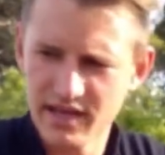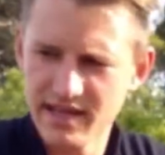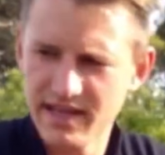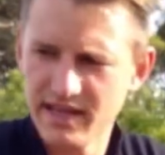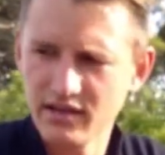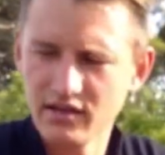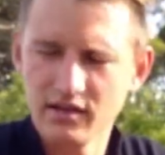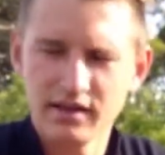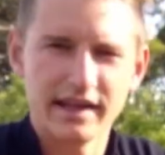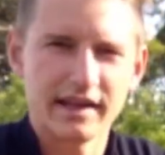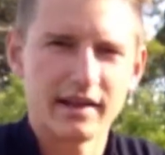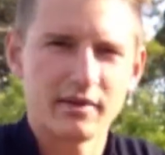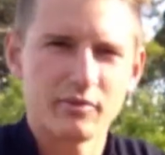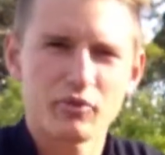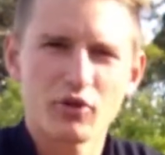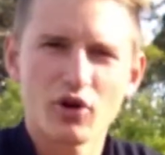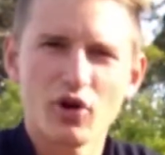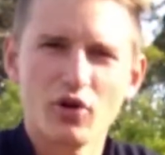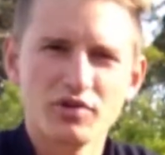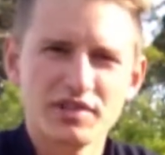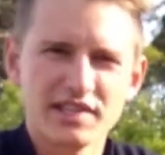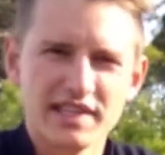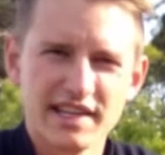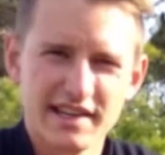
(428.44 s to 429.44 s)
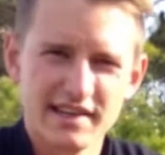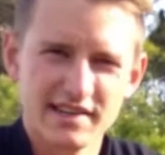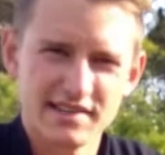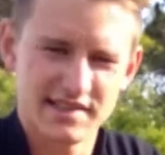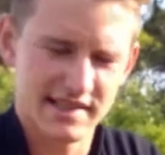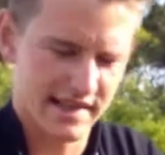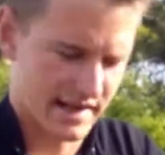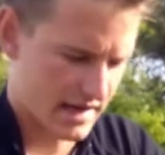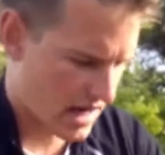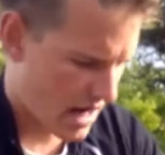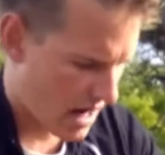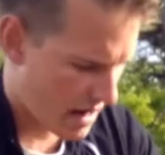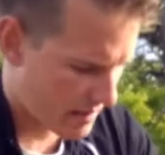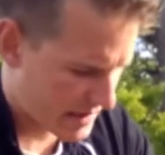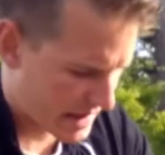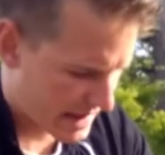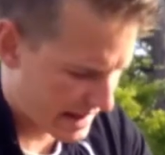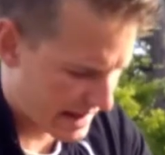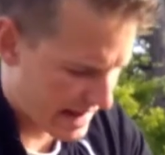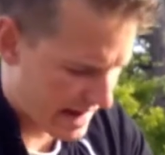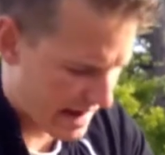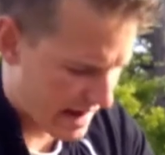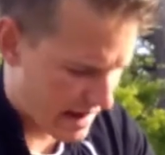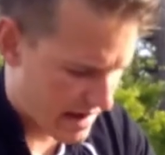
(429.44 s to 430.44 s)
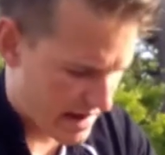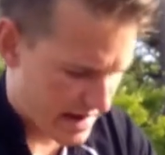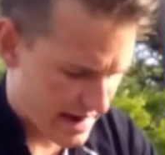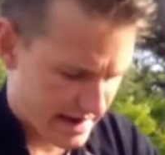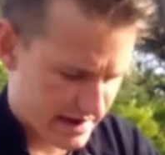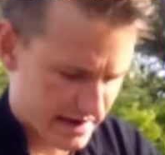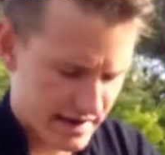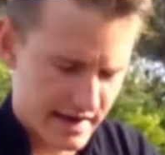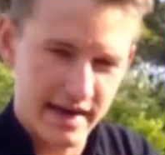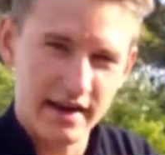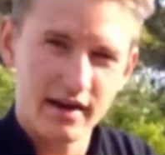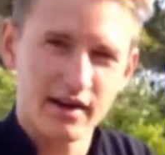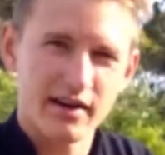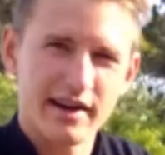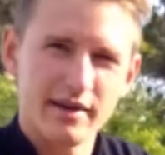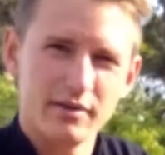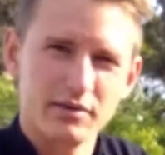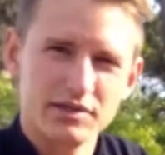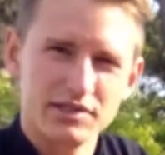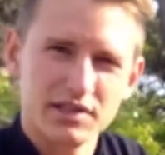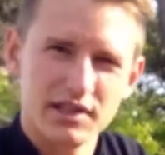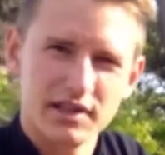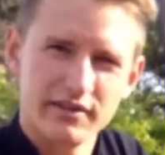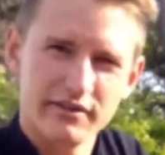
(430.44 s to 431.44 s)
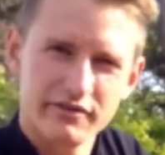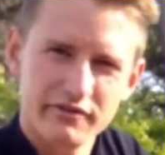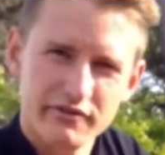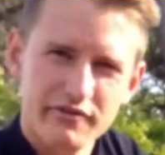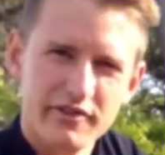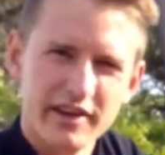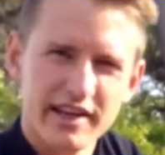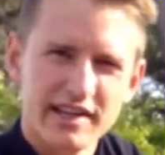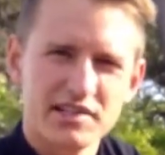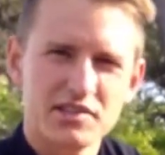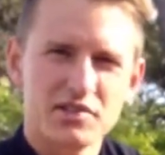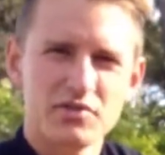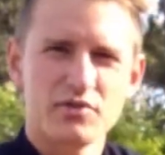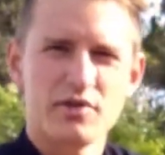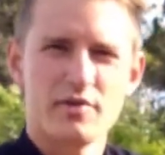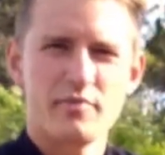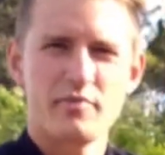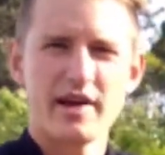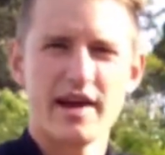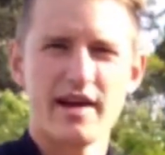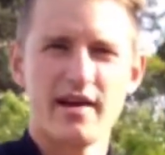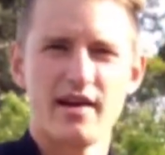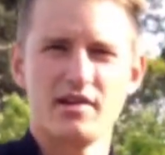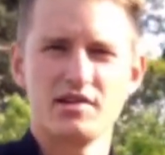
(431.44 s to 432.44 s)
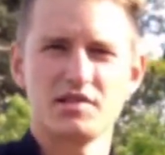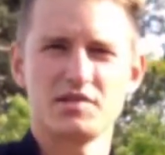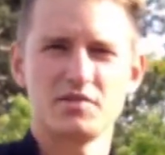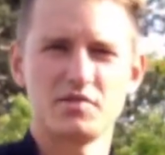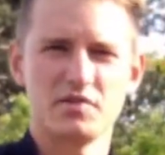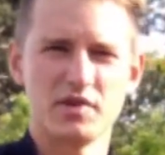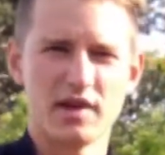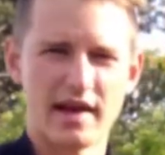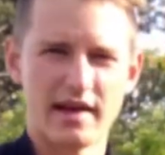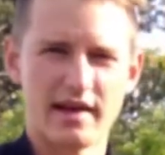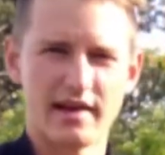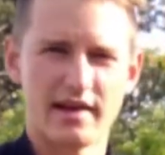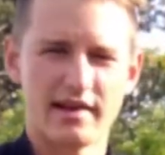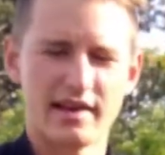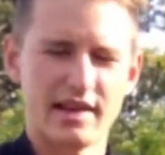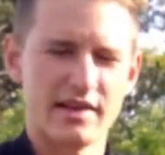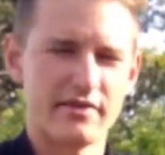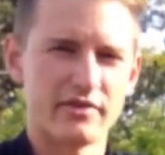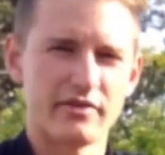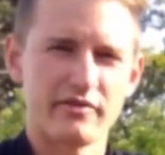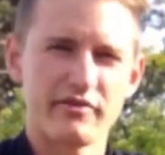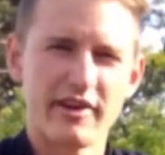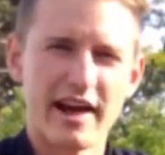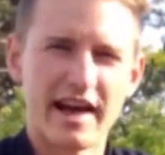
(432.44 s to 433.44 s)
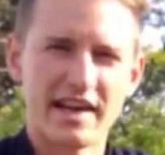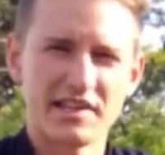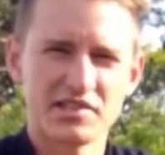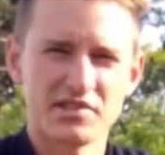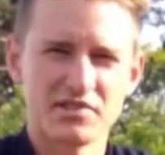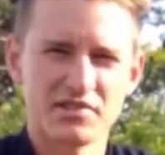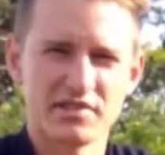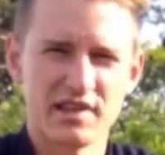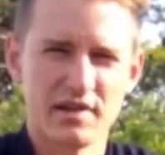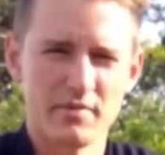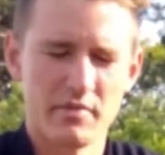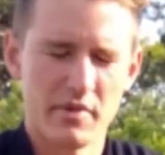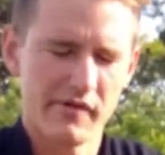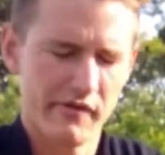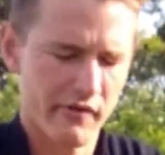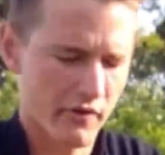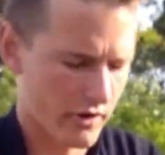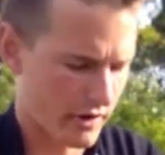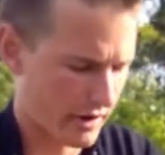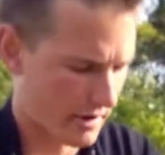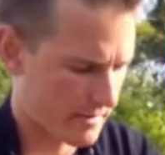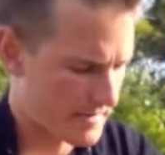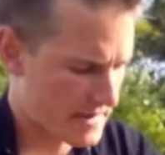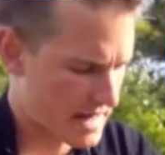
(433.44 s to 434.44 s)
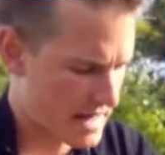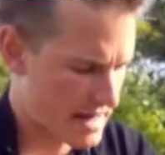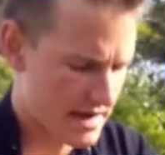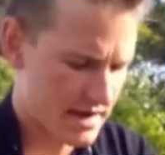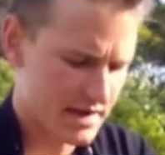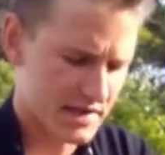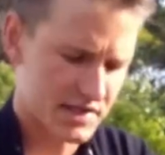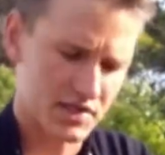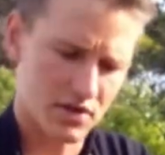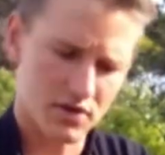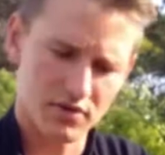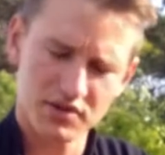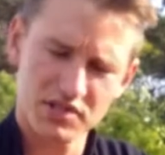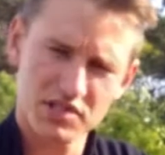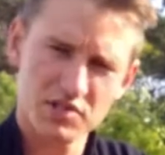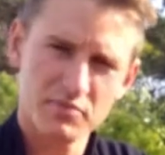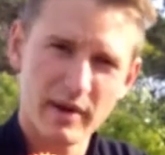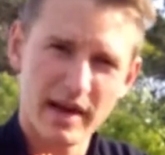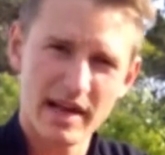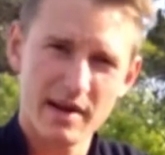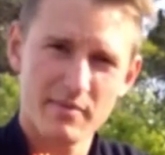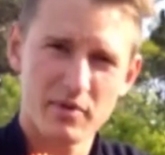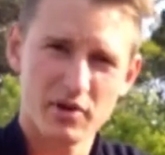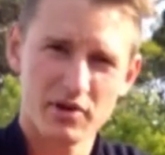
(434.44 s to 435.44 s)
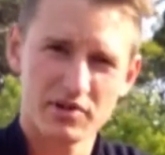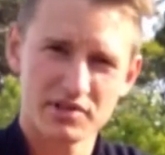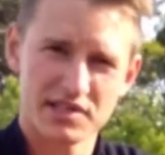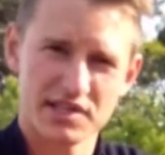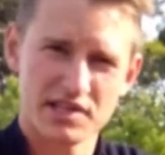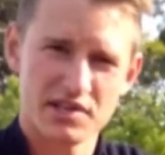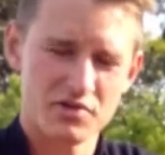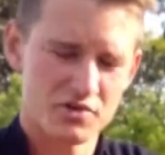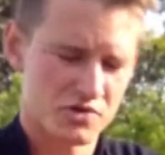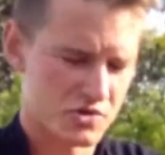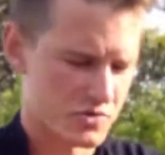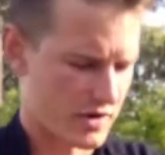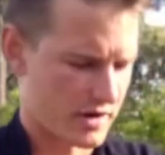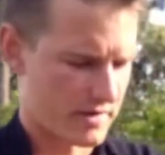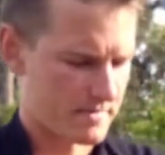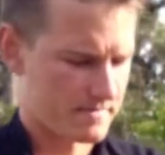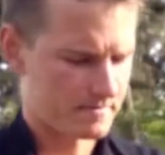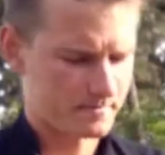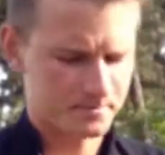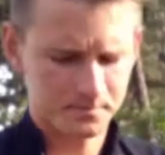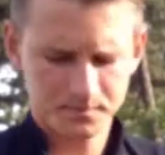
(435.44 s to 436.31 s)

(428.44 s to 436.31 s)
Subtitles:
healing proteins that come in there and are able to fix the repairs even faster than before. So spike ball is a huge one.